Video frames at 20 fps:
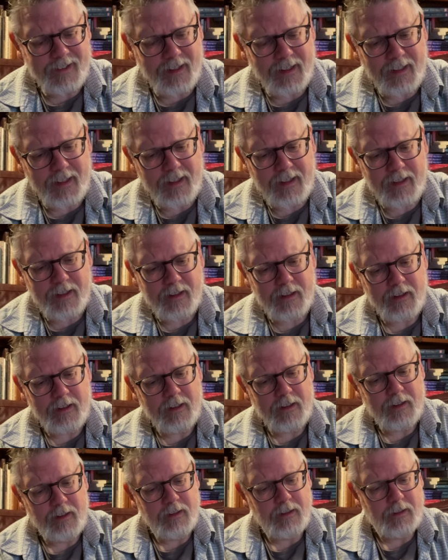I'm
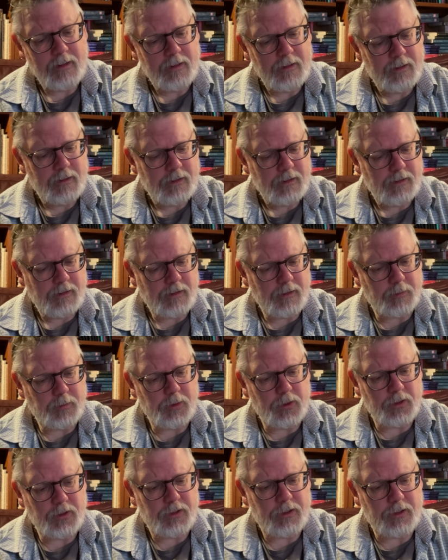
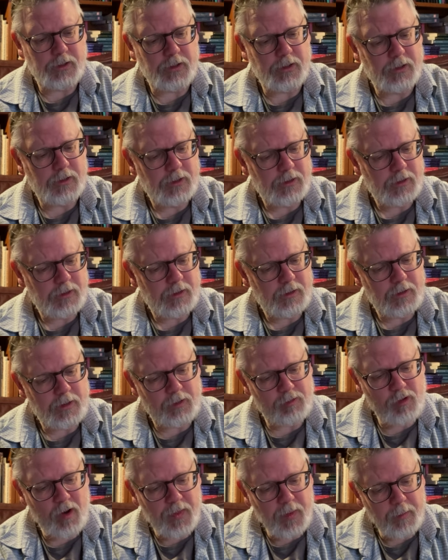not sure.
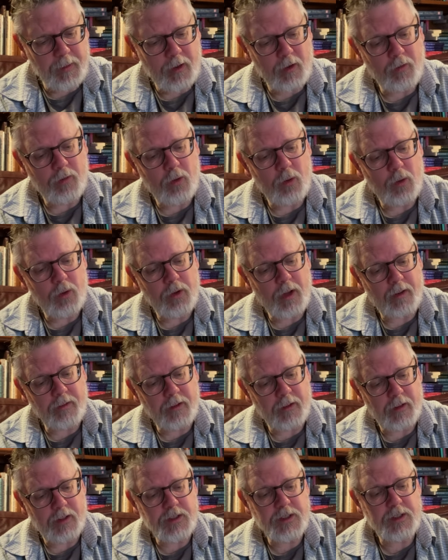I read them out of order. I
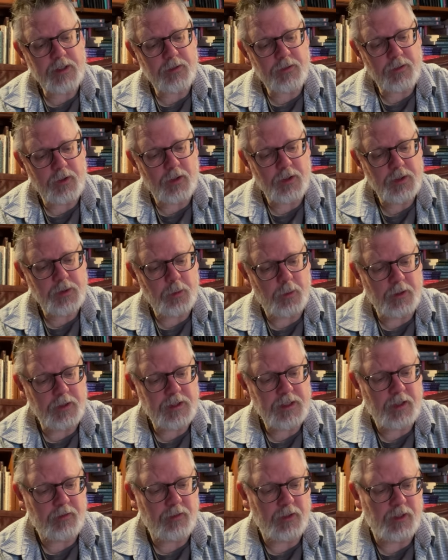think this is the first one,
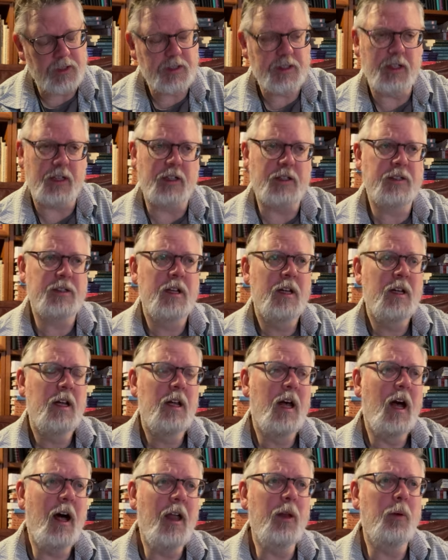76.
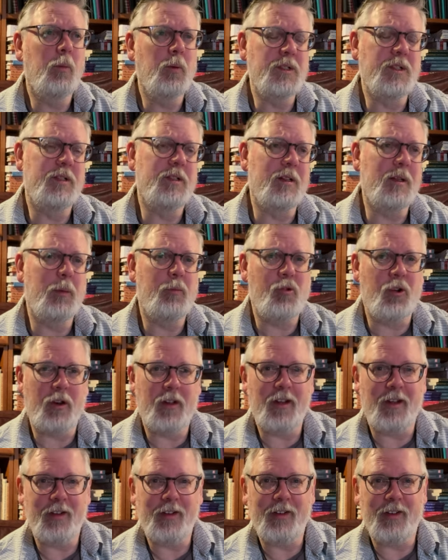And it was a deliberate
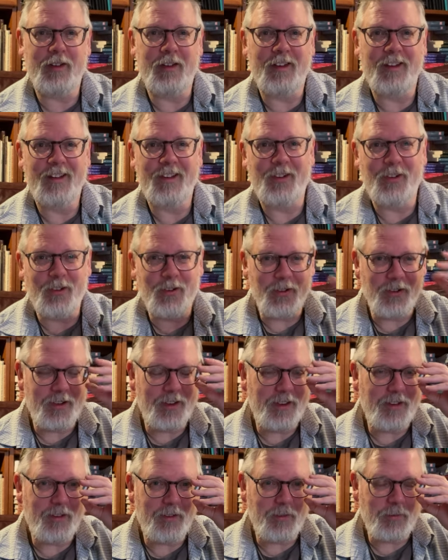cash-in
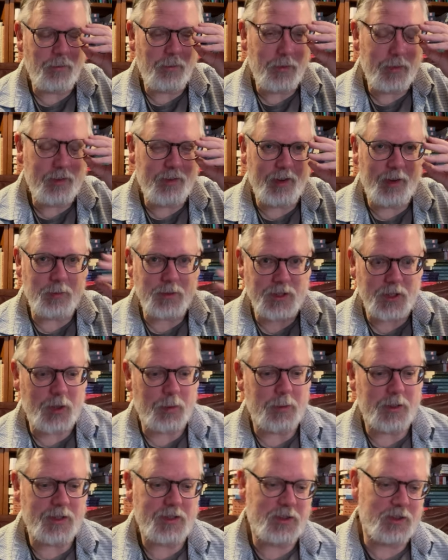on James
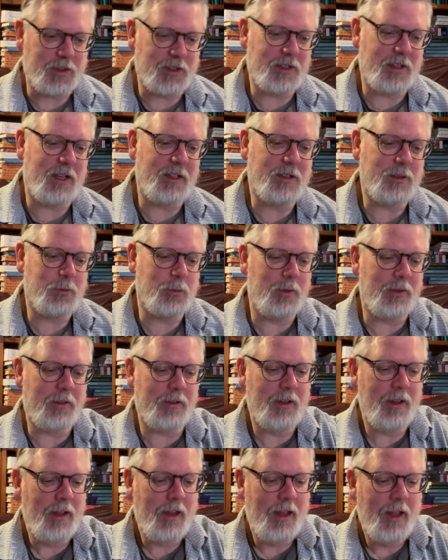Herbert's success with